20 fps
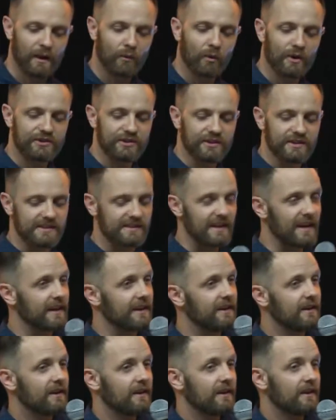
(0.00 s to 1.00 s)
And I want you to
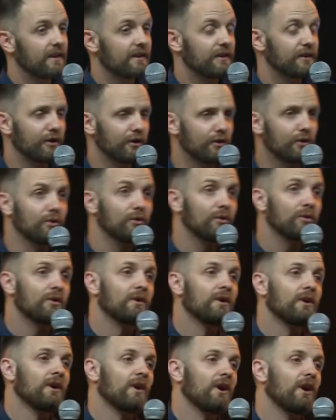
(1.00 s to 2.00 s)
say, you
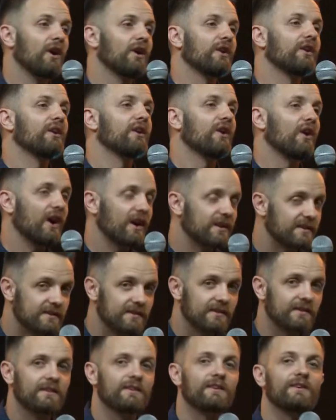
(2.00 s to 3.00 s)
are
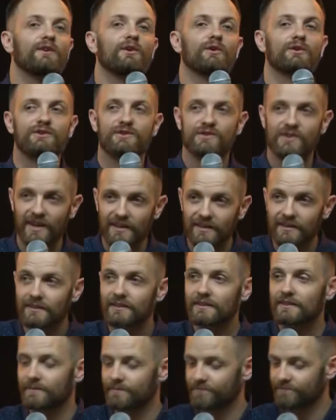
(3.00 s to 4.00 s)
not your
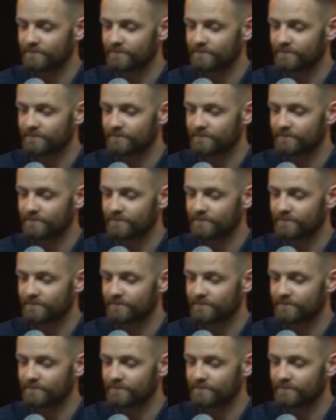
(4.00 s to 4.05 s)
struggle.